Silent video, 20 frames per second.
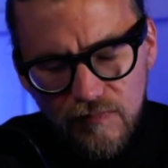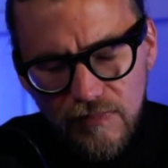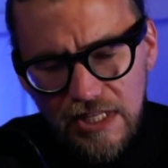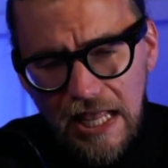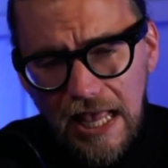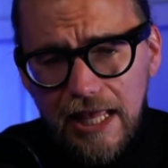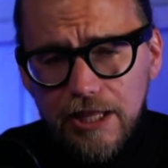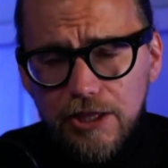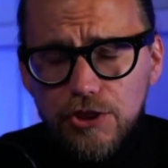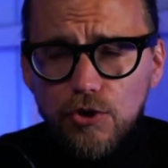
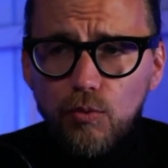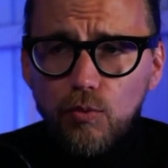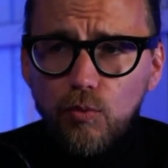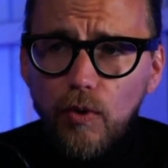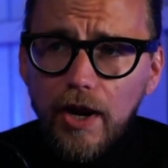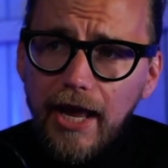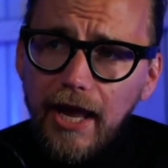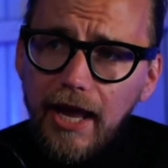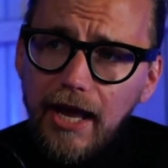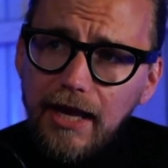And the
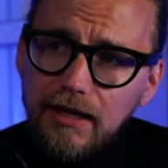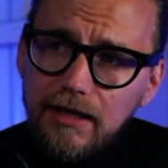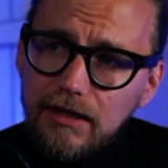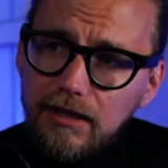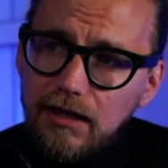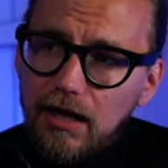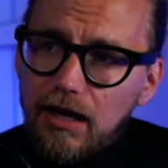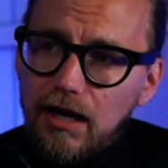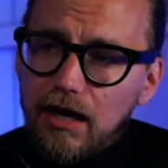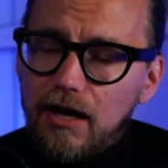way
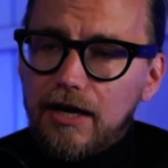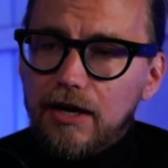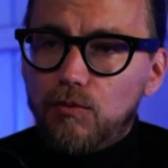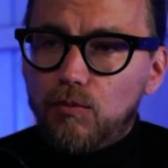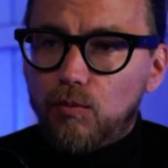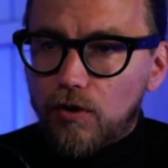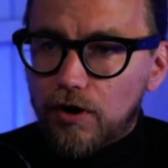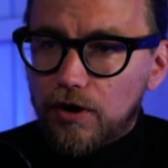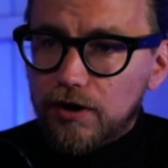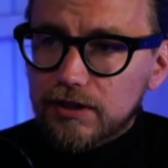it
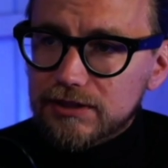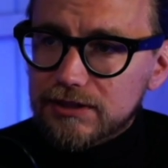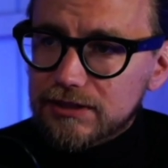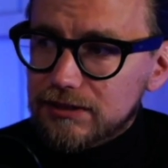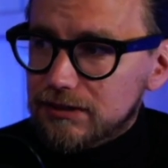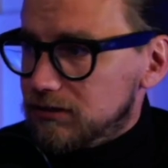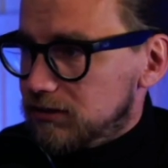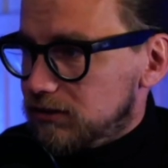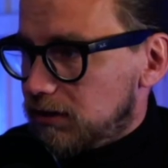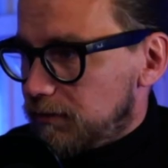works,
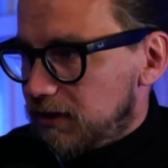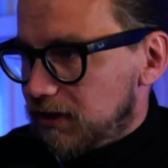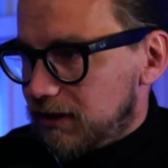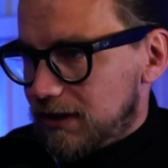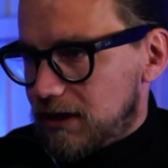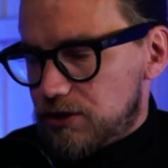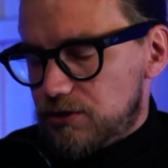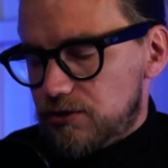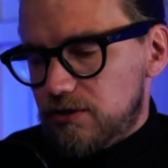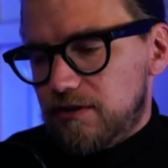something
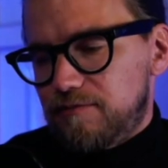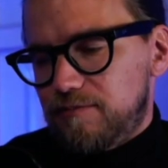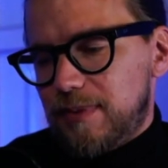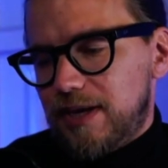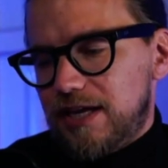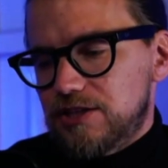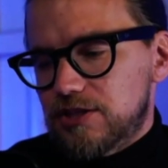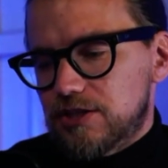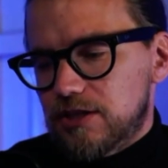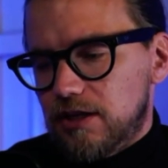that I should have
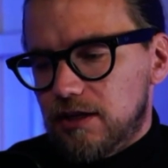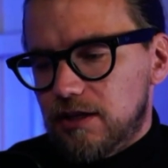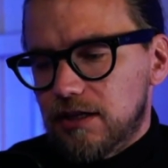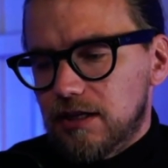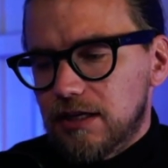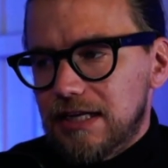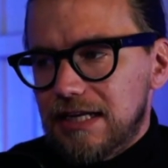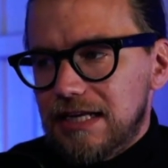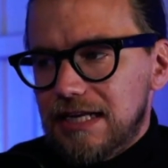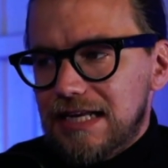mentioned,
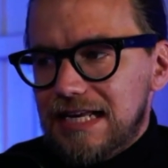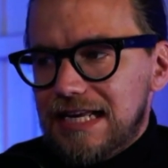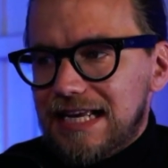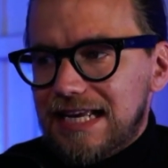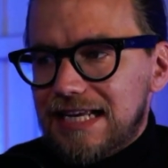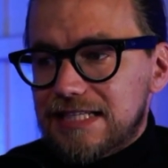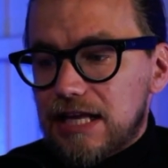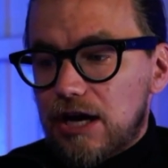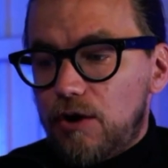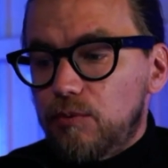
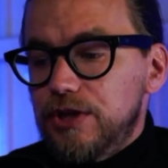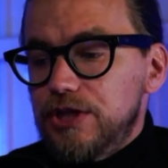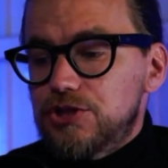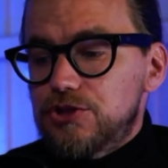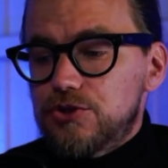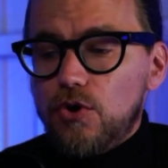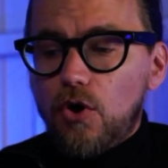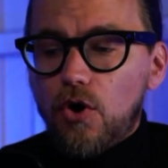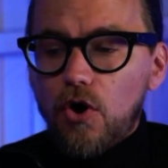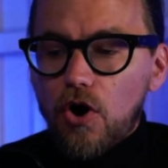is that we
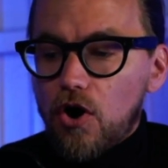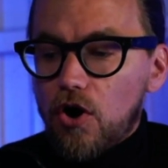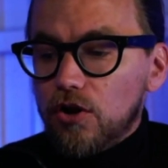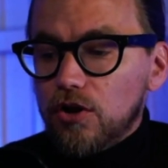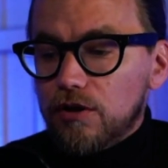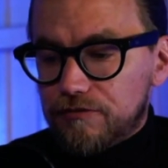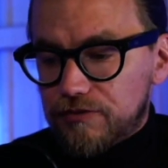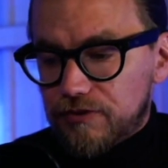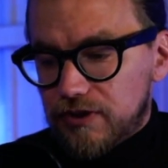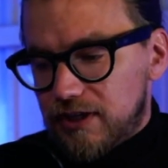do all
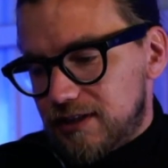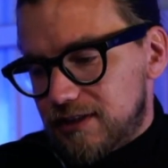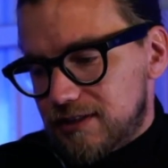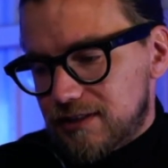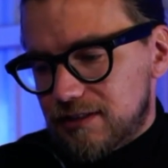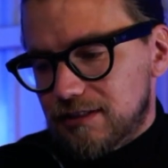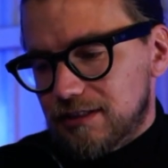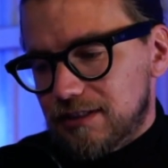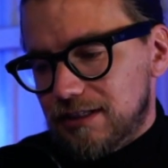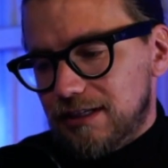of
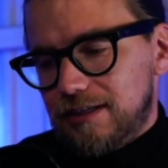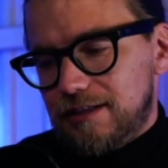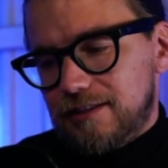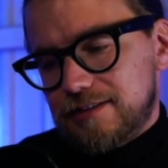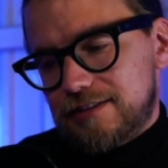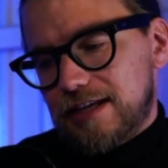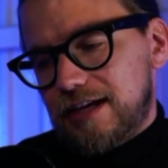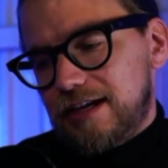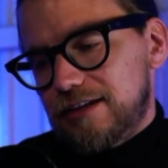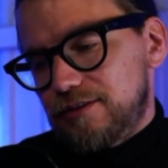this
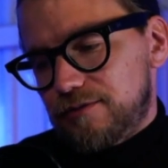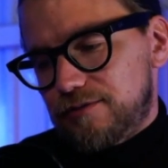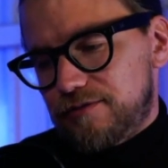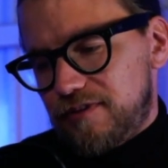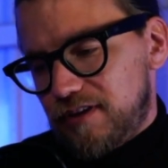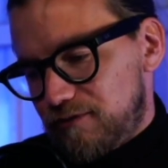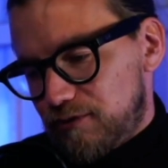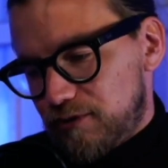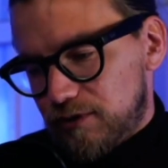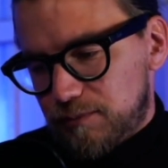inside your
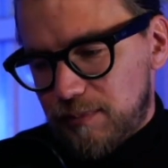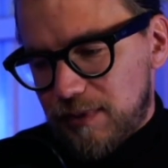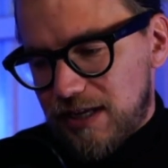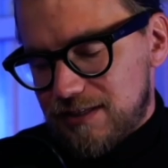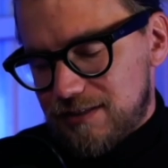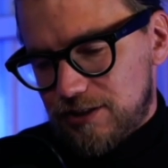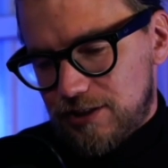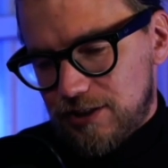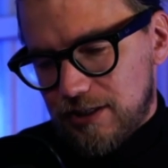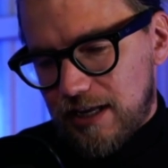favorite
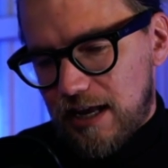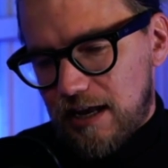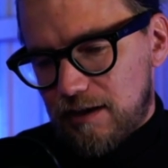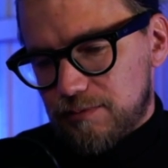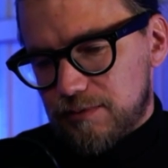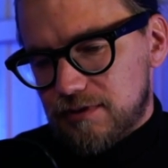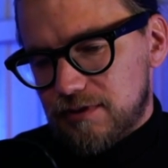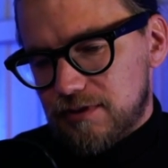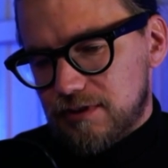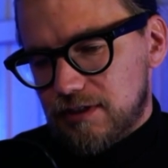messaging
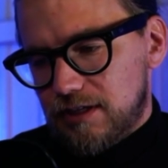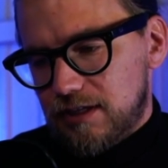apps.